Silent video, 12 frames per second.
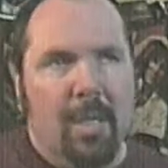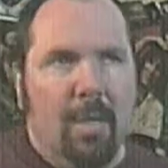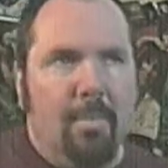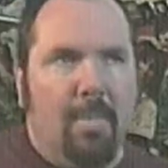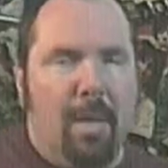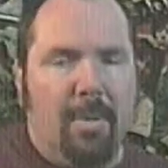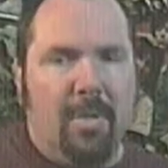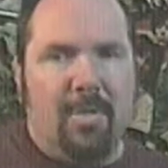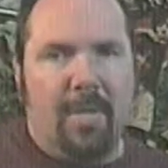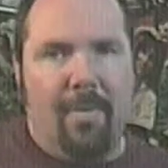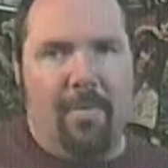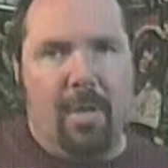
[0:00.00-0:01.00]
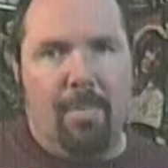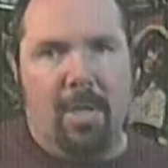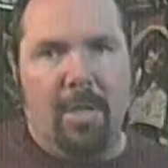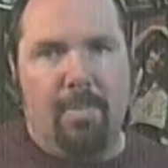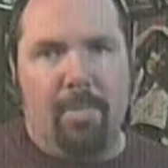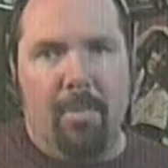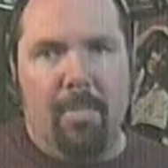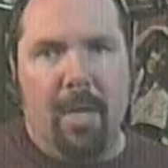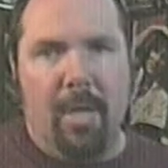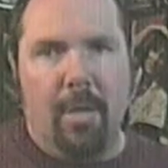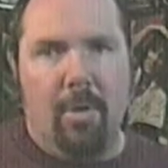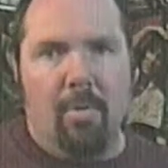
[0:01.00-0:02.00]
maybe 70 beats per
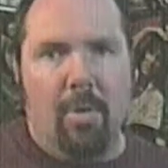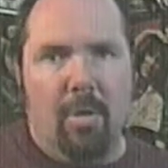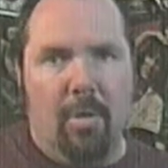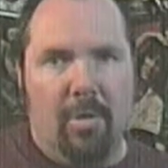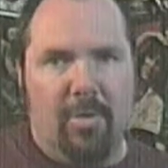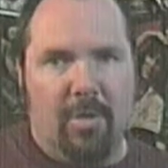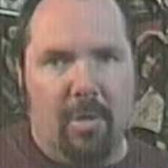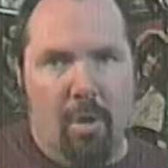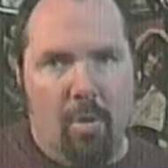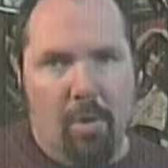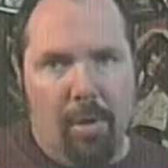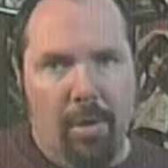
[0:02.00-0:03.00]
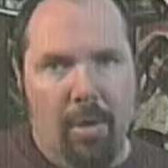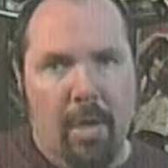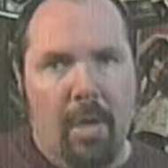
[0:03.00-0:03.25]
minute or a little slower.